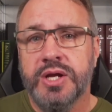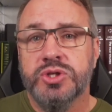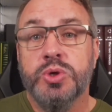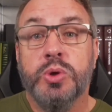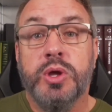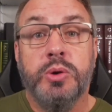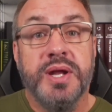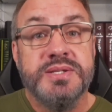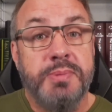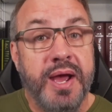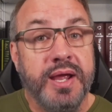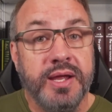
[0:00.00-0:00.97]
Tolkien
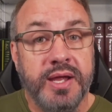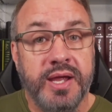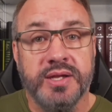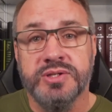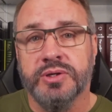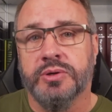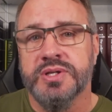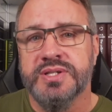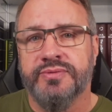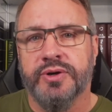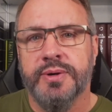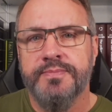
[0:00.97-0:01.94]
writes back again to
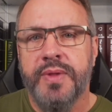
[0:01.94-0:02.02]
Christopher.